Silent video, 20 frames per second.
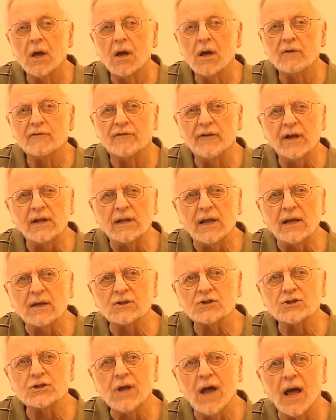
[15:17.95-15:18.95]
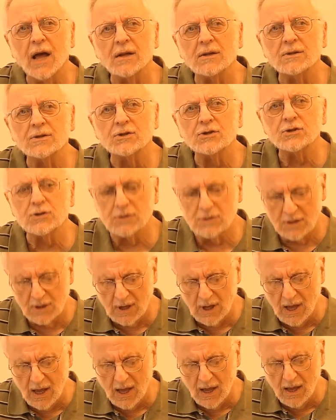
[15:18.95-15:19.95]
feeling stands
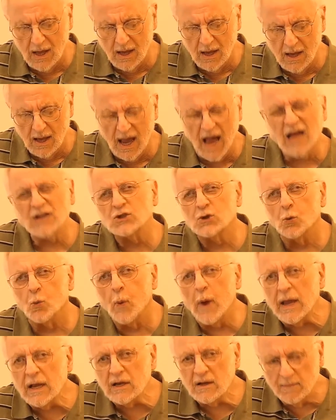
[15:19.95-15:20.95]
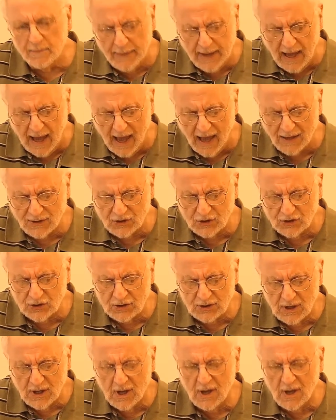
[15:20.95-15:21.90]
at wing behest,